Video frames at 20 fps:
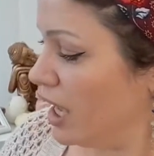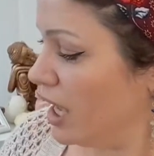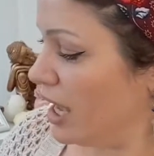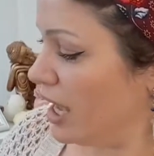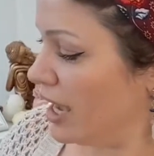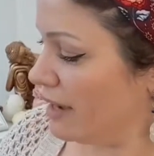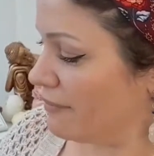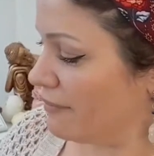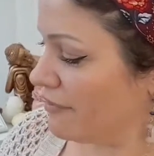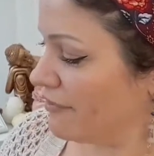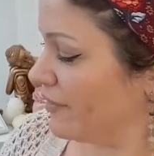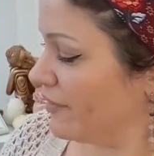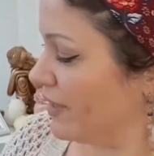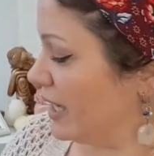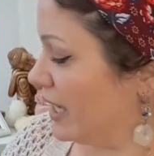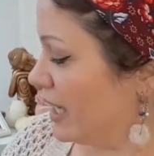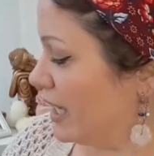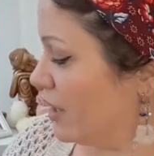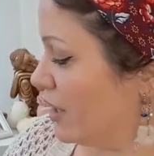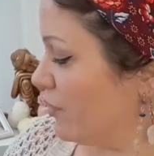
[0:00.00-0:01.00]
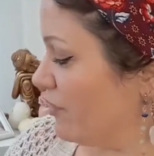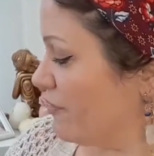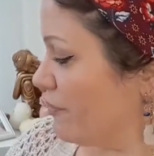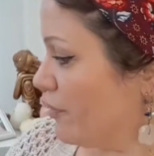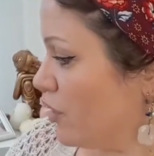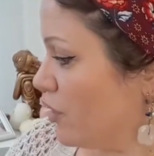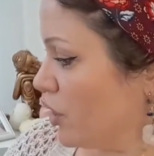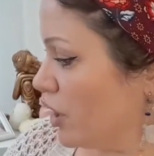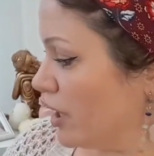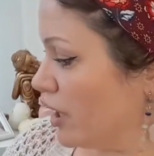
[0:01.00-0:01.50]
I'm feeling with
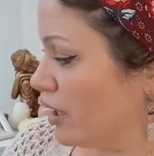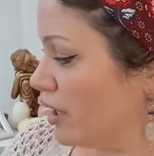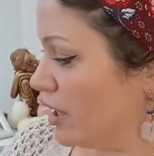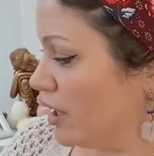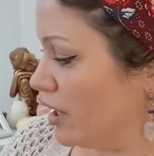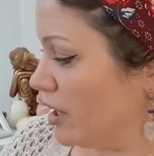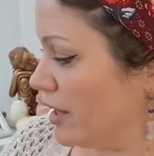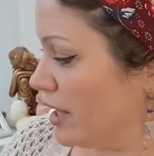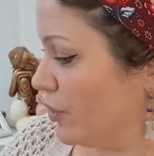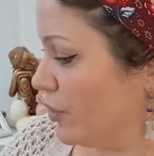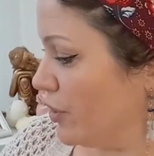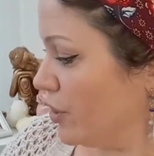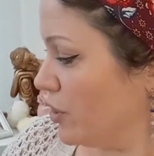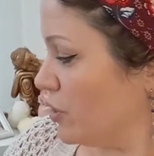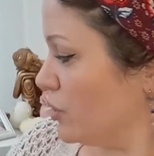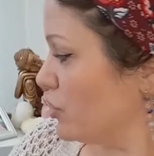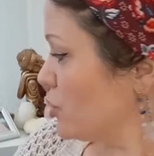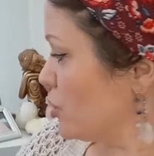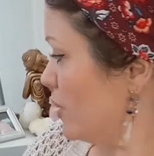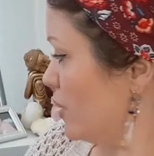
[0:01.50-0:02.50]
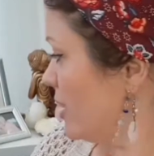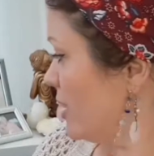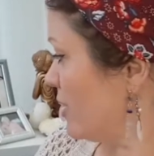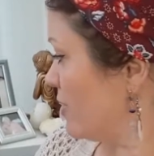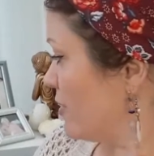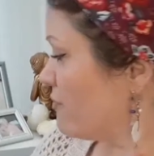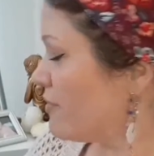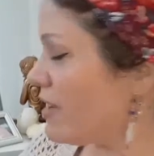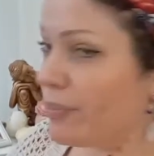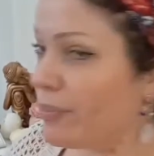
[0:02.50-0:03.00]
Monica that we're not doing
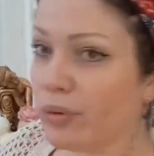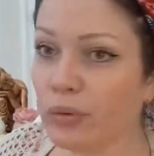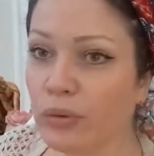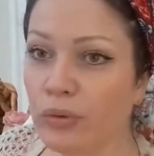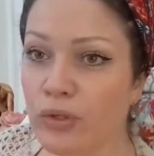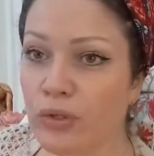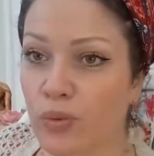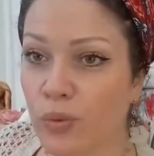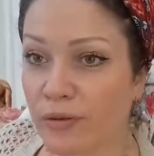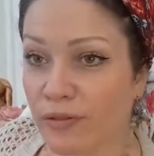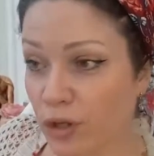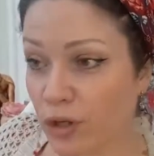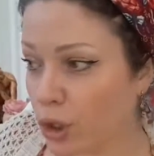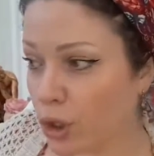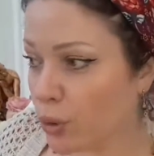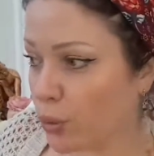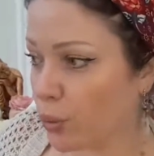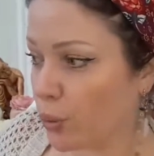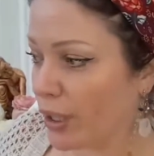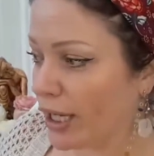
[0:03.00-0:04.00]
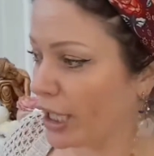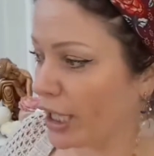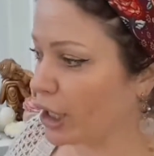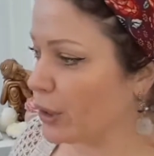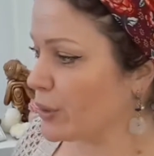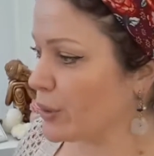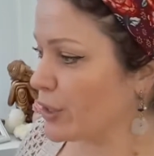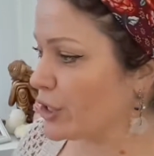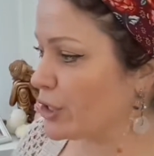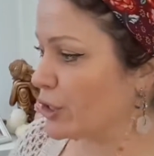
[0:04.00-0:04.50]
the Rebels with you. We are
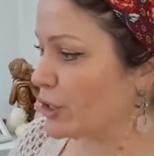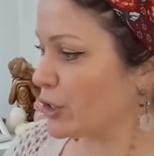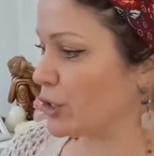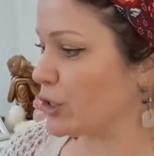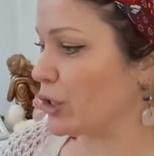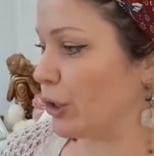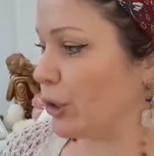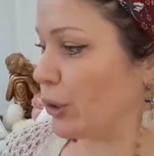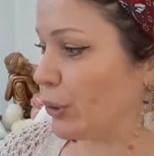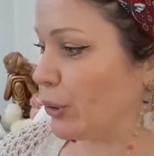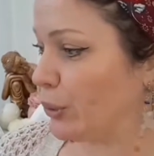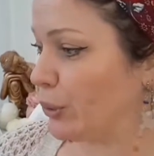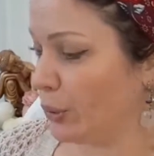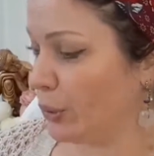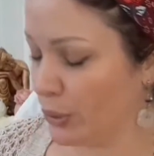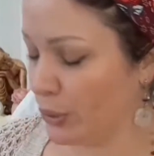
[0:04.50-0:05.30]
going to do